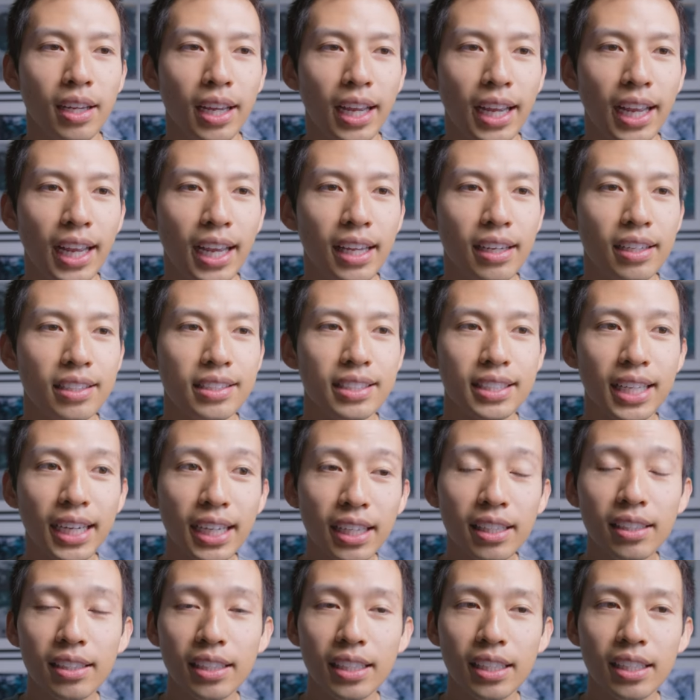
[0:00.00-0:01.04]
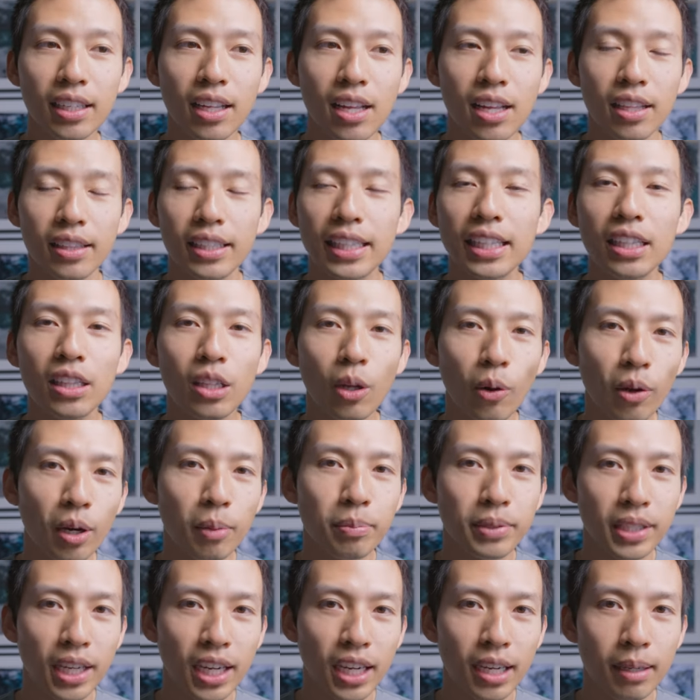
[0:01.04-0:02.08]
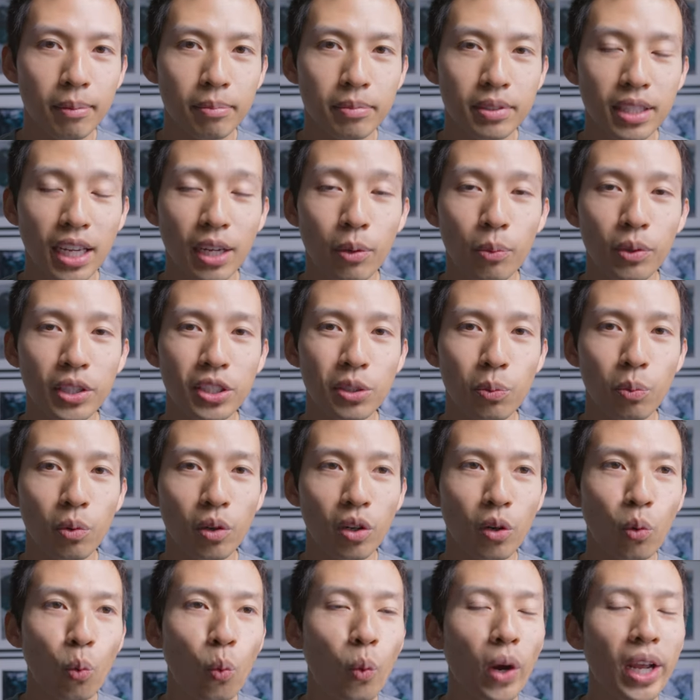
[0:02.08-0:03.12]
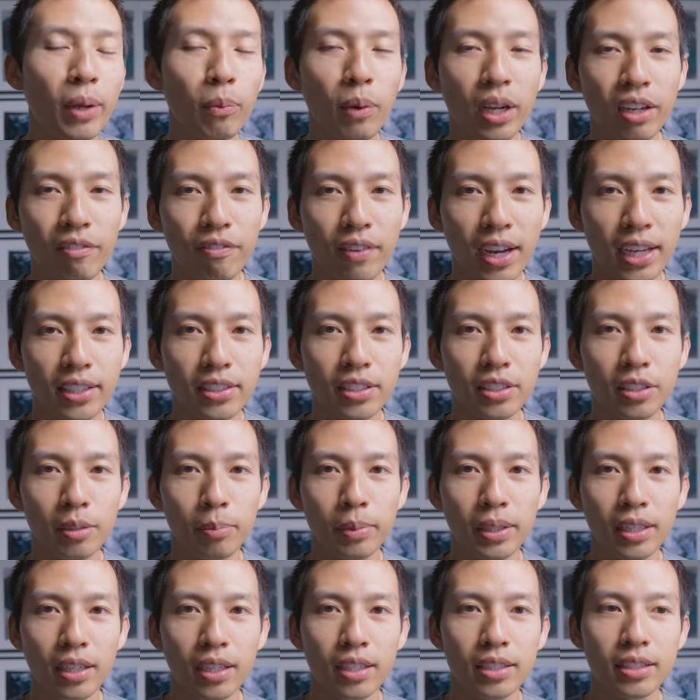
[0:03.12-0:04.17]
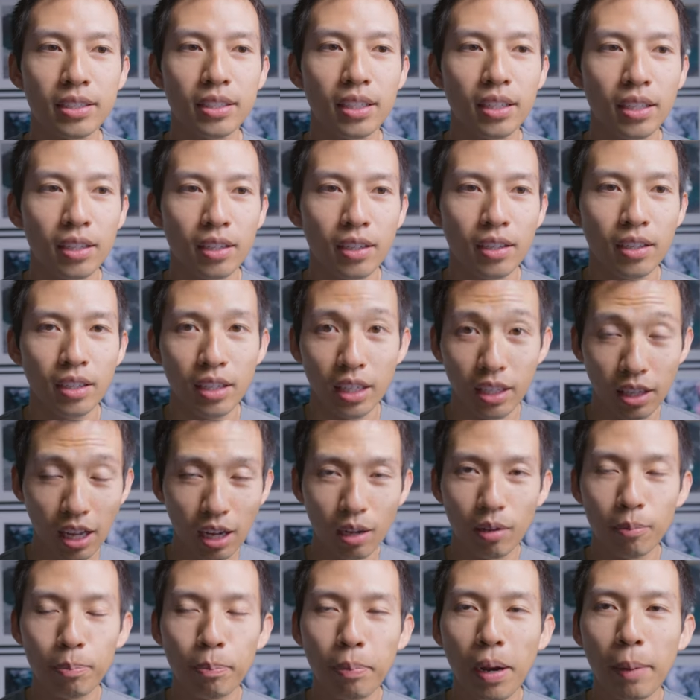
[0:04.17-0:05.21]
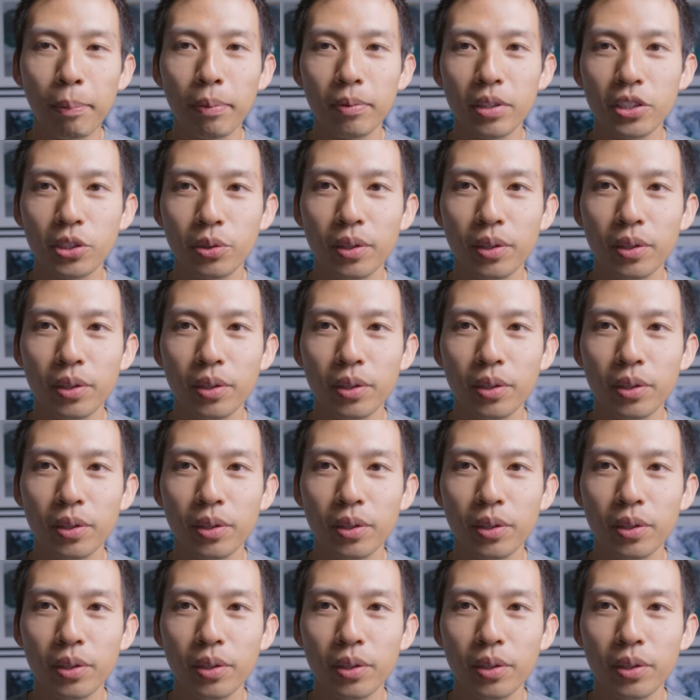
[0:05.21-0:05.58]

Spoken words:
And secondly, the load up times I wish were way, way faster, because I'll pop up the